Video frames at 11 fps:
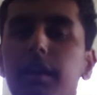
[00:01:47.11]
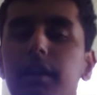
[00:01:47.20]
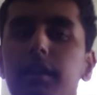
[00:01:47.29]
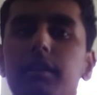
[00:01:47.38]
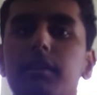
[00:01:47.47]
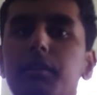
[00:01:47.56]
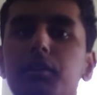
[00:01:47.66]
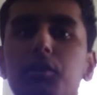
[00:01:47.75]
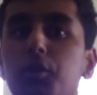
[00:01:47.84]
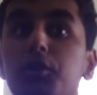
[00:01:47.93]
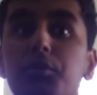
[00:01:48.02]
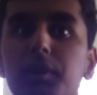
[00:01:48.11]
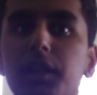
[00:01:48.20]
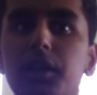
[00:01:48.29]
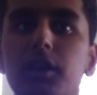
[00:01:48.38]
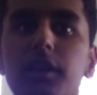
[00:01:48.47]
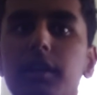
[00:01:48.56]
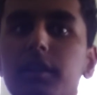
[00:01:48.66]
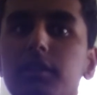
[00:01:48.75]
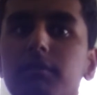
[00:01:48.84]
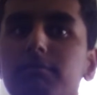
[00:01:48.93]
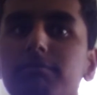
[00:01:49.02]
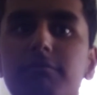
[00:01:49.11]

And it looked really good, and it